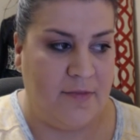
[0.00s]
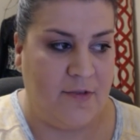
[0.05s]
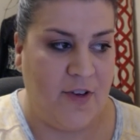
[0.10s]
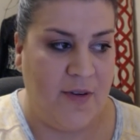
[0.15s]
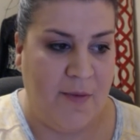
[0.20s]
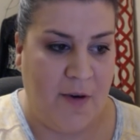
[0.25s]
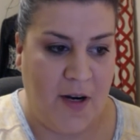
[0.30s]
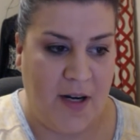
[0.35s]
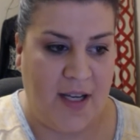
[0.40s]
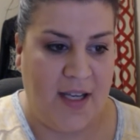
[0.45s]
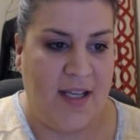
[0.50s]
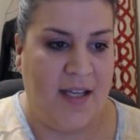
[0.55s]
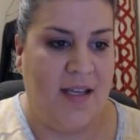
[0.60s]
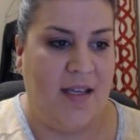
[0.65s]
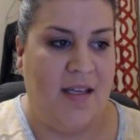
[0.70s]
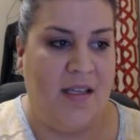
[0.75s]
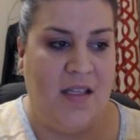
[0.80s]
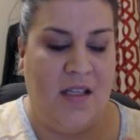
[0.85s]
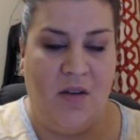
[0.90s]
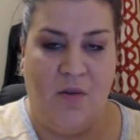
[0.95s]
free
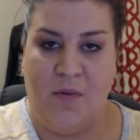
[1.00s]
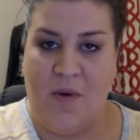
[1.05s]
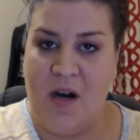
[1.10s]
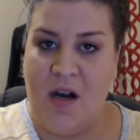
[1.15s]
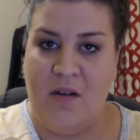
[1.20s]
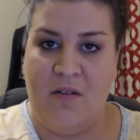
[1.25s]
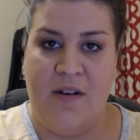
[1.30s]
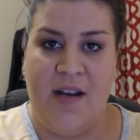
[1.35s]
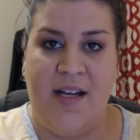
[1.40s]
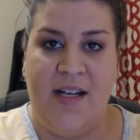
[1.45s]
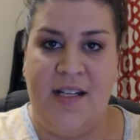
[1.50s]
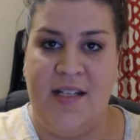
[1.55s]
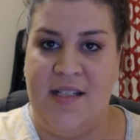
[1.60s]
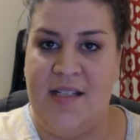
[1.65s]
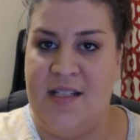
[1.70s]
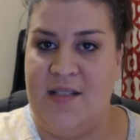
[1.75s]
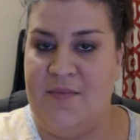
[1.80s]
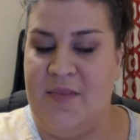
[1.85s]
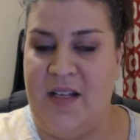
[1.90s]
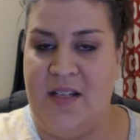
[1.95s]
parking, you walk right into
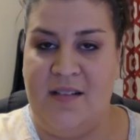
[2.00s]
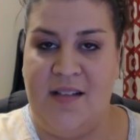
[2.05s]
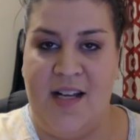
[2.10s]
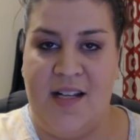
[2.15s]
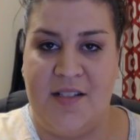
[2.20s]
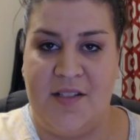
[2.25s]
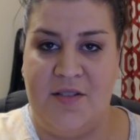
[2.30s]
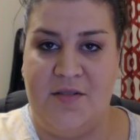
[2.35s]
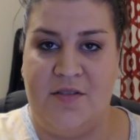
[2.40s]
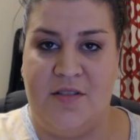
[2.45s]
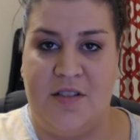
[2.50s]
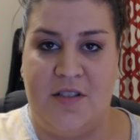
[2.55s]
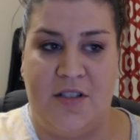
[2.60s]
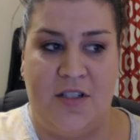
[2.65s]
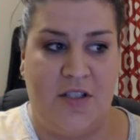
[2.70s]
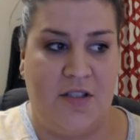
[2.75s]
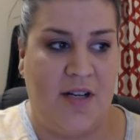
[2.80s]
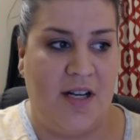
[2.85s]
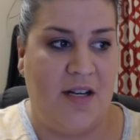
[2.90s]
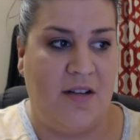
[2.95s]
these big glass doors
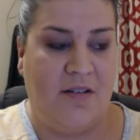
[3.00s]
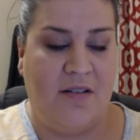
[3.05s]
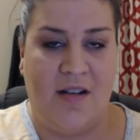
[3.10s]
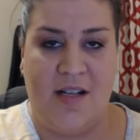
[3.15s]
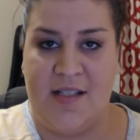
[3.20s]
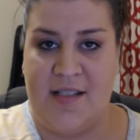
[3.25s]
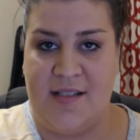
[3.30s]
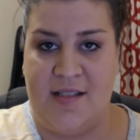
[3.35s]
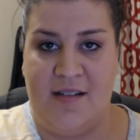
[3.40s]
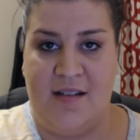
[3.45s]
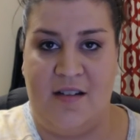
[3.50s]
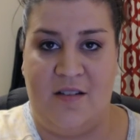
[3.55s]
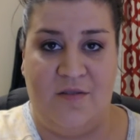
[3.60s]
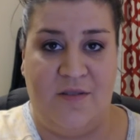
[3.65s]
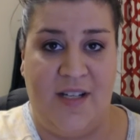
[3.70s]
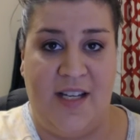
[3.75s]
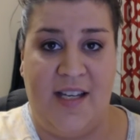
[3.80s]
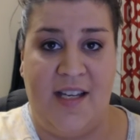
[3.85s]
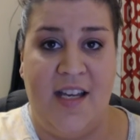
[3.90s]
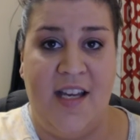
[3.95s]
straight across the
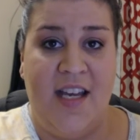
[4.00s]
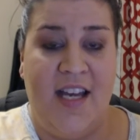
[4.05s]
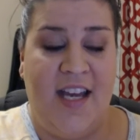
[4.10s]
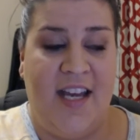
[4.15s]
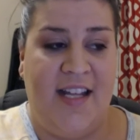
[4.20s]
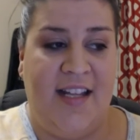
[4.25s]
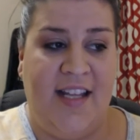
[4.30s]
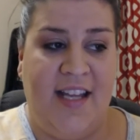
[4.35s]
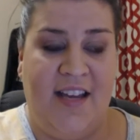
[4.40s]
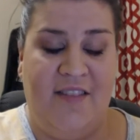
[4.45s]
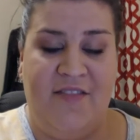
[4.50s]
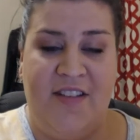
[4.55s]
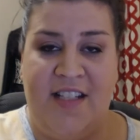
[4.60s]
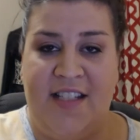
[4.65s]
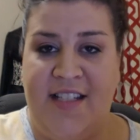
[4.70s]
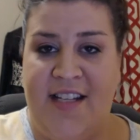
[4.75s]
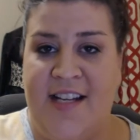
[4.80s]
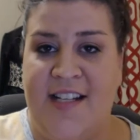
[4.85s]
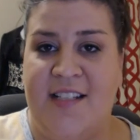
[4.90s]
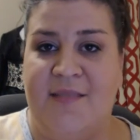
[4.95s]
hallway, and they have
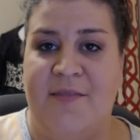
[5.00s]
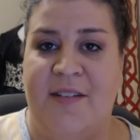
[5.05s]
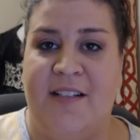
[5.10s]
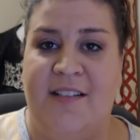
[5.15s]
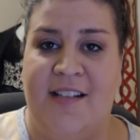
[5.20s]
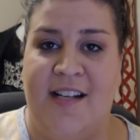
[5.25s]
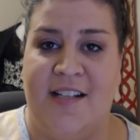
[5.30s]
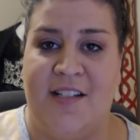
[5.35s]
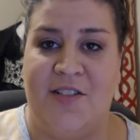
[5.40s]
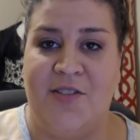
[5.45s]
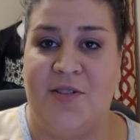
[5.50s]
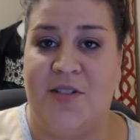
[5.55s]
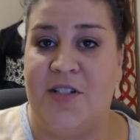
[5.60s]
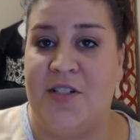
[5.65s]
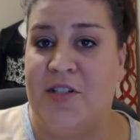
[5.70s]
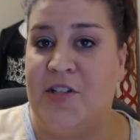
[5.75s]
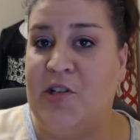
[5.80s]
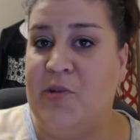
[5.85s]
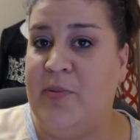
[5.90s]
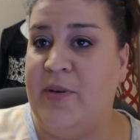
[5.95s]
these nice big glass
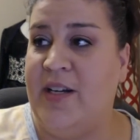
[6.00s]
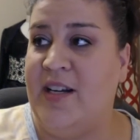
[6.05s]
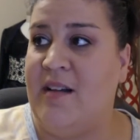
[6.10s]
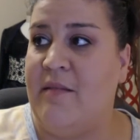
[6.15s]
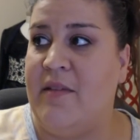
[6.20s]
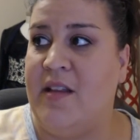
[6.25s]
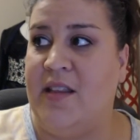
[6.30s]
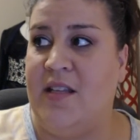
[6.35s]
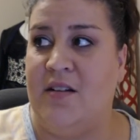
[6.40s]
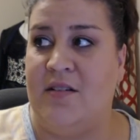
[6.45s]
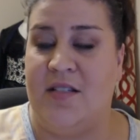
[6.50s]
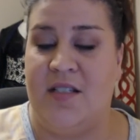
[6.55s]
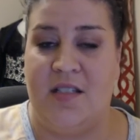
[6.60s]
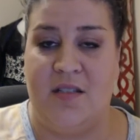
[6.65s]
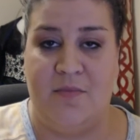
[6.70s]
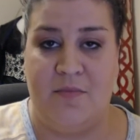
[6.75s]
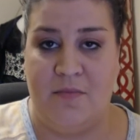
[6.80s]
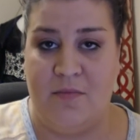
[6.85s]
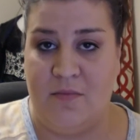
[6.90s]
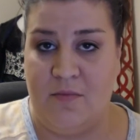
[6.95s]
doors. You open it up and there's
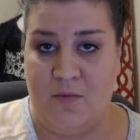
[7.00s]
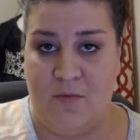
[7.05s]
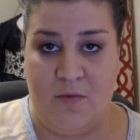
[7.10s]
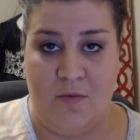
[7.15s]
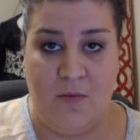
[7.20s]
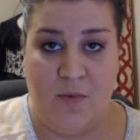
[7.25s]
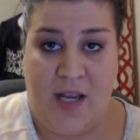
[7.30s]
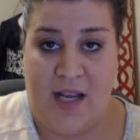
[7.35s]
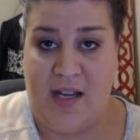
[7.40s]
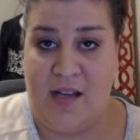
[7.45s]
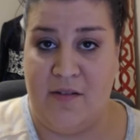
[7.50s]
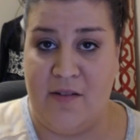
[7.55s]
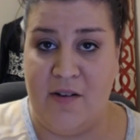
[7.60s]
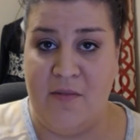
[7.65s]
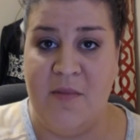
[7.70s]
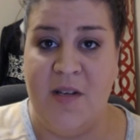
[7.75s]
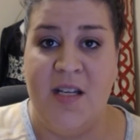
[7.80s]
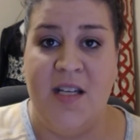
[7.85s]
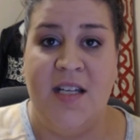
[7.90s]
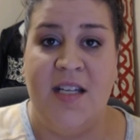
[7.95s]
this waiting
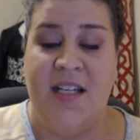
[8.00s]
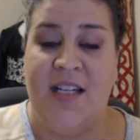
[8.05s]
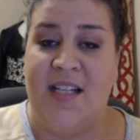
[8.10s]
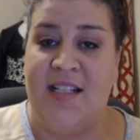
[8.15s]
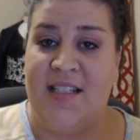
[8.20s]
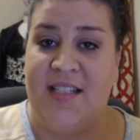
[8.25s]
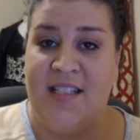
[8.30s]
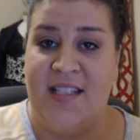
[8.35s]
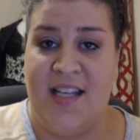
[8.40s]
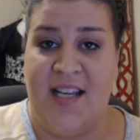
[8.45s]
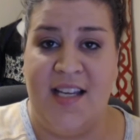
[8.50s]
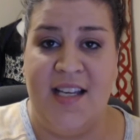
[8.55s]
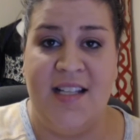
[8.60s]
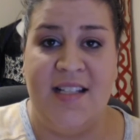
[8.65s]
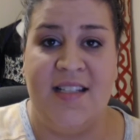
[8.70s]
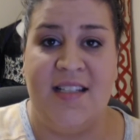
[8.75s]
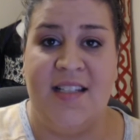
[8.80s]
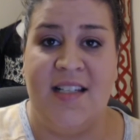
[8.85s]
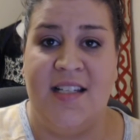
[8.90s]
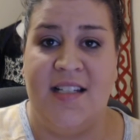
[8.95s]
room. It's
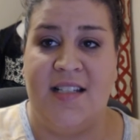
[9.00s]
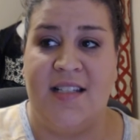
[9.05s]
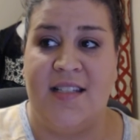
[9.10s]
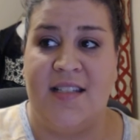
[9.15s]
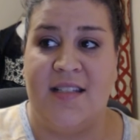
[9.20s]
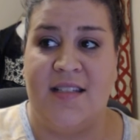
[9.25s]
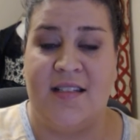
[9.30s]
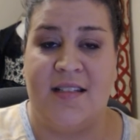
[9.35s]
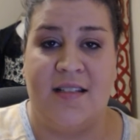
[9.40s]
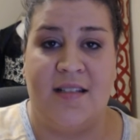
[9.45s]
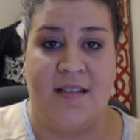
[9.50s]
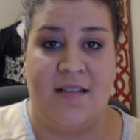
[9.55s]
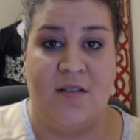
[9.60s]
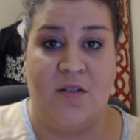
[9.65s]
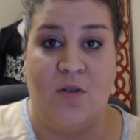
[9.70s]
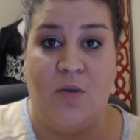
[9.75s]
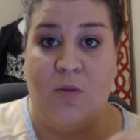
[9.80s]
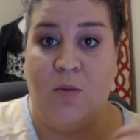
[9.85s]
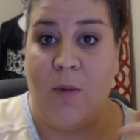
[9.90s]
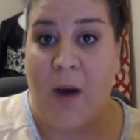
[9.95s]
nice, it's
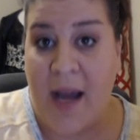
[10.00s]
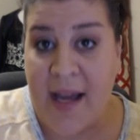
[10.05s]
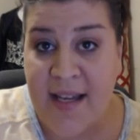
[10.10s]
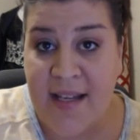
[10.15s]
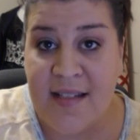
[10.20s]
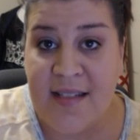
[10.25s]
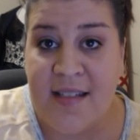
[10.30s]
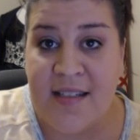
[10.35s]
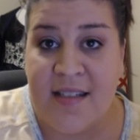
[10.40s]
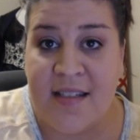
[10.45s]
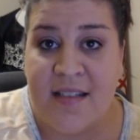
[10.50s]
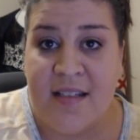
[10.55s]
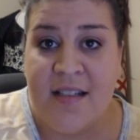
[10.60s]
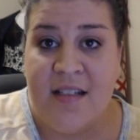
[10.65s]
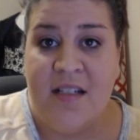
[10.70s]
quiet.